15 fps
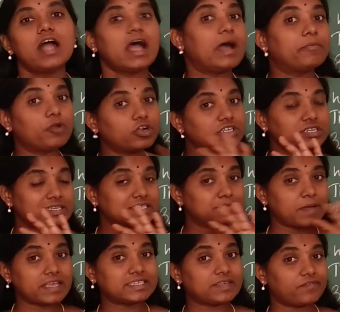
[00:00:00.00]
I am not
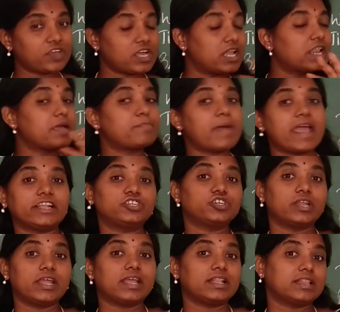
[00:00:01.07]
specifically
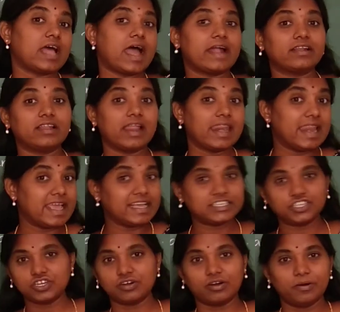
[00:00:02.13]
mentioning that
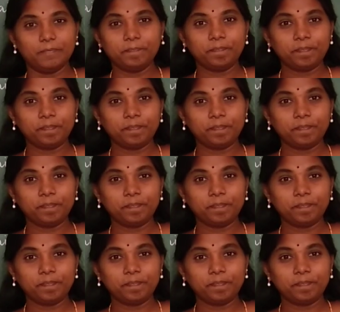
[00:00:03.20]
liter.